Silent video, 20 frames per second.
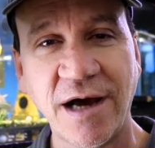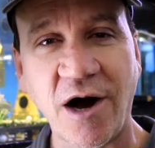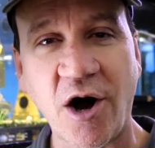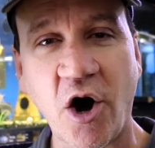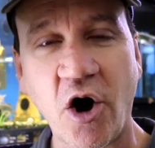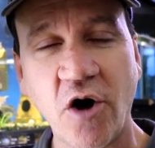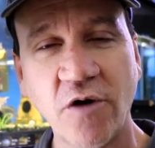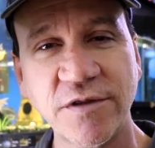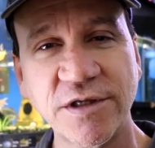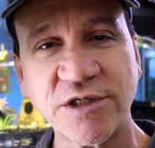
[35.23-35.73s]

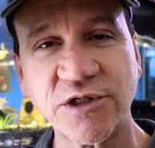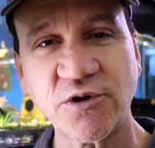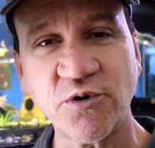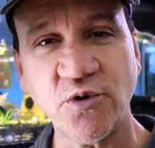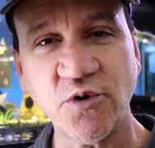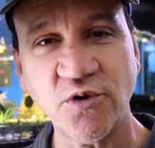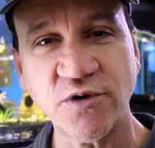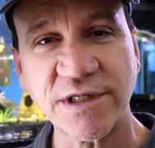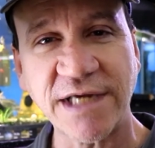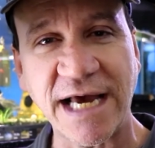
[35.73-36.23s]
all the
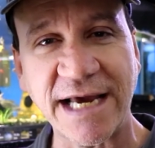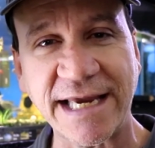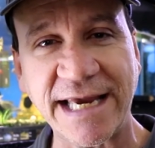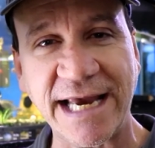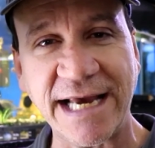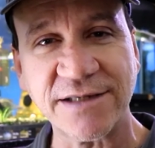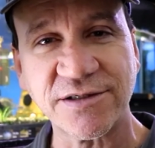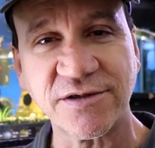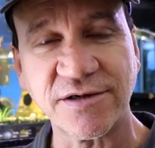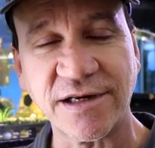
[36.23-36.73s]
schools got
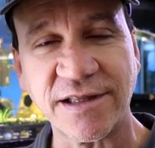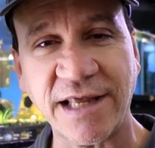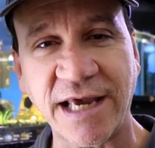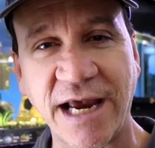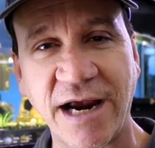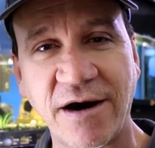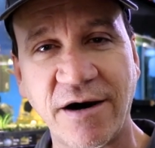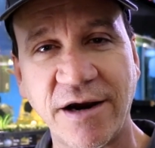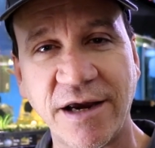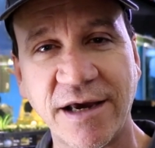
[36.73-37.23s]
canceled in the
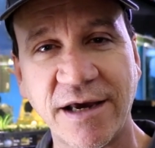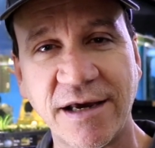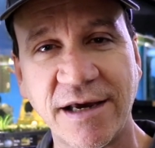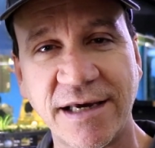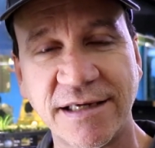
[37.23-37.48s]
area,